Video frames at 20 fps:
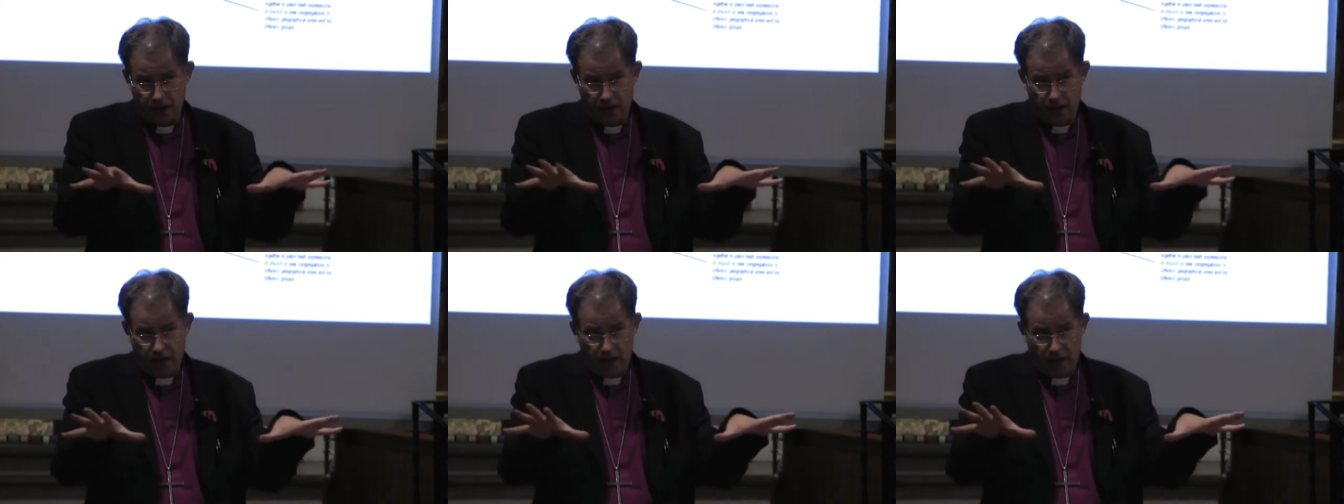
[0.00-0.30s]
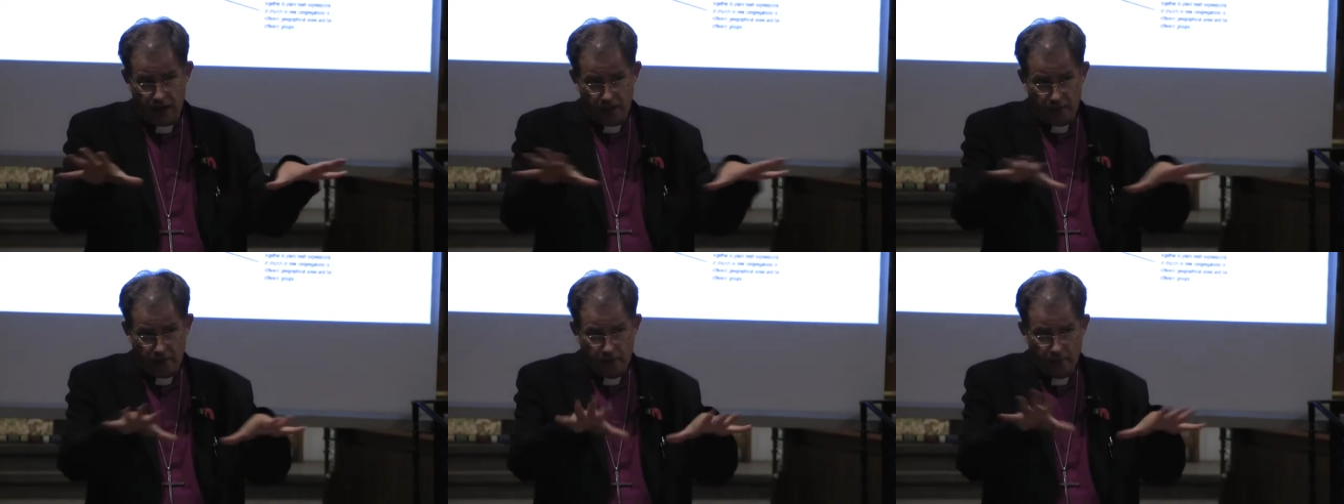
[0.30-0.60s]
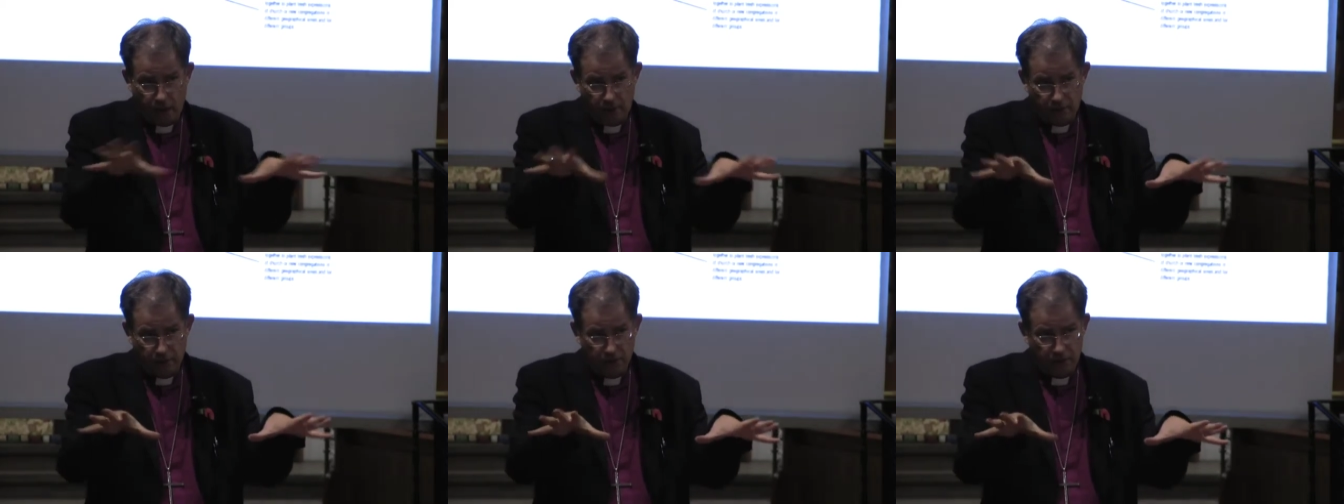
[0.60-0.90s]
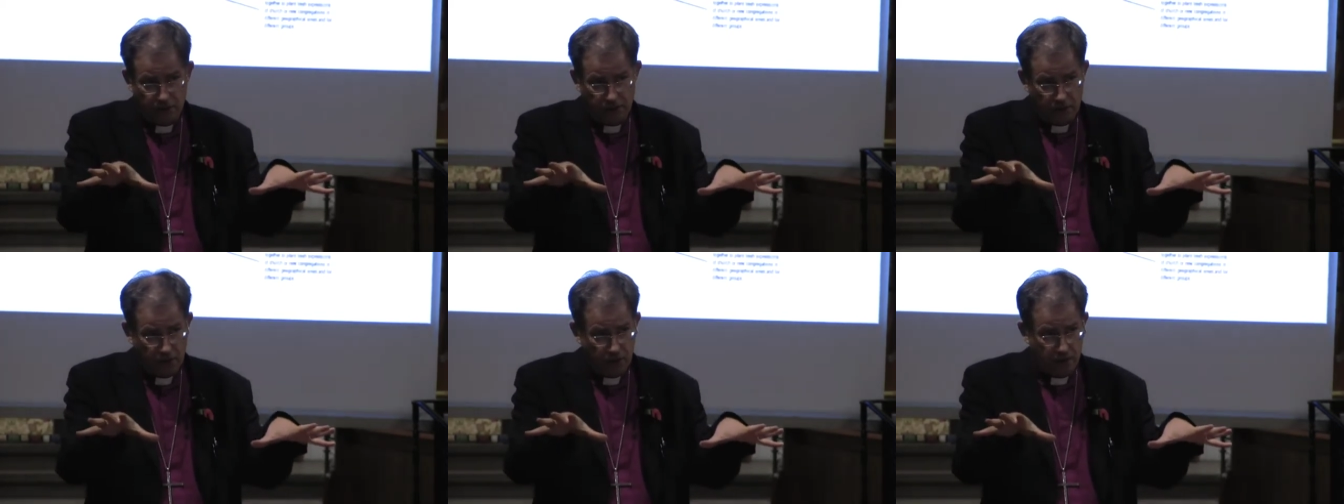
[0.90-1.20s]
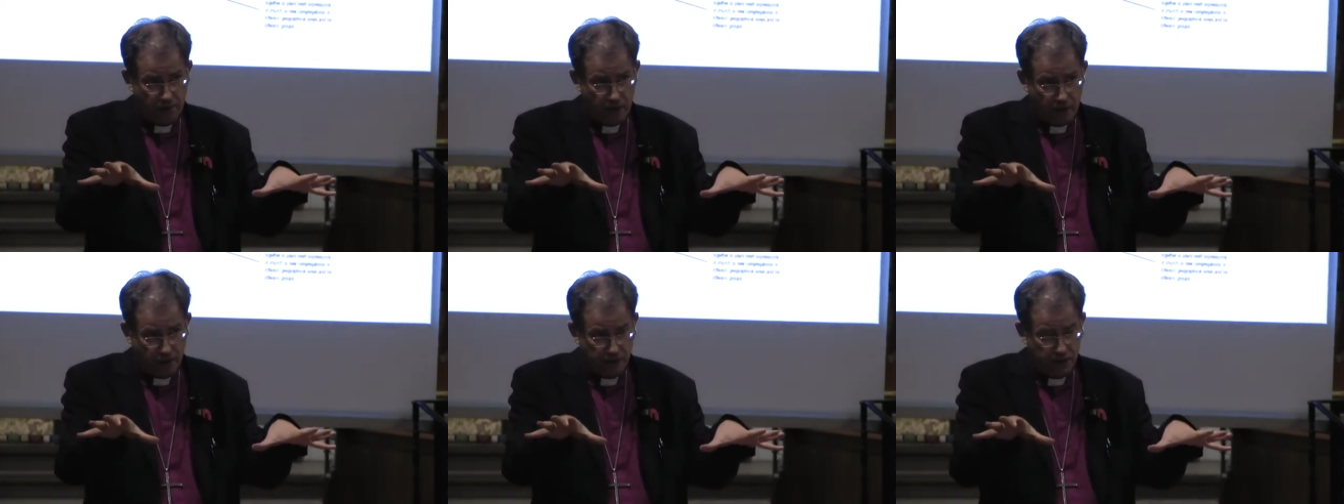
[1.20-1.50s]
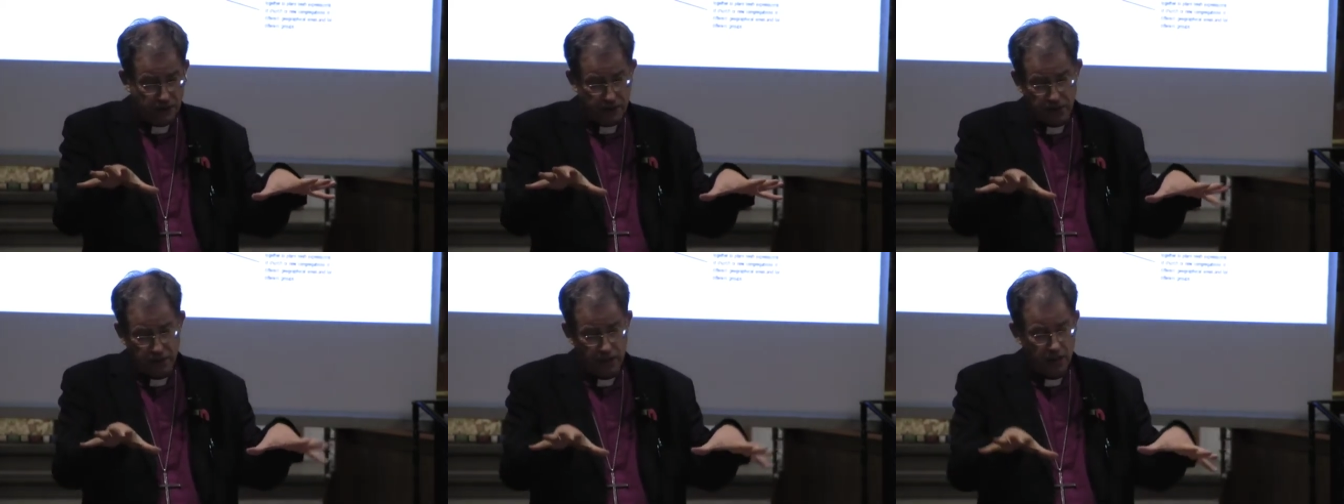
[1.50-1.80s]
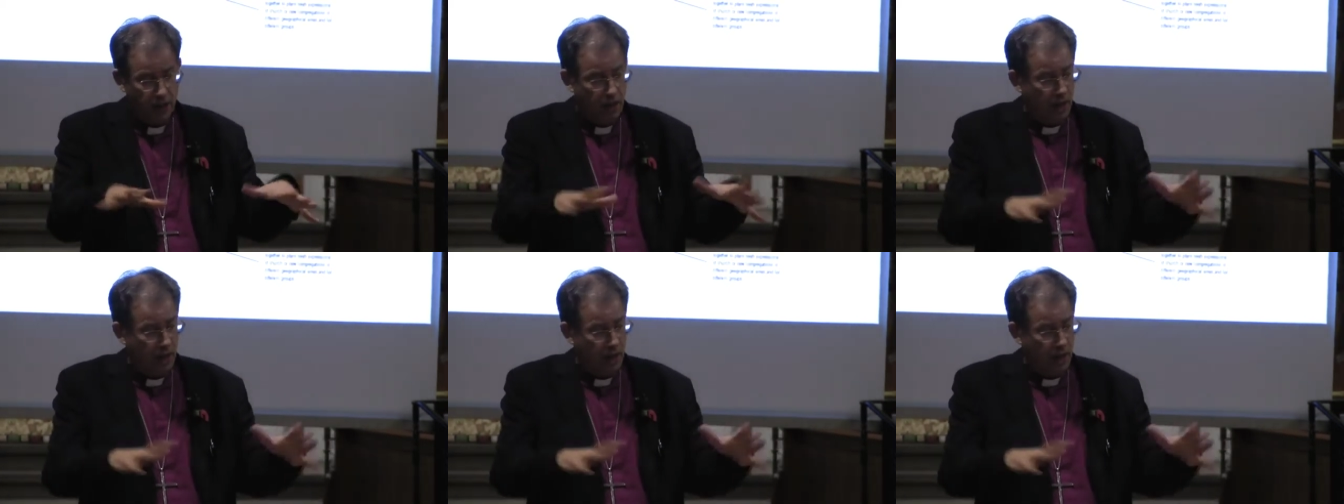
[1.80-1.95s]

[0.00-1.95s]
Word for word: uh, have a moment to think about it,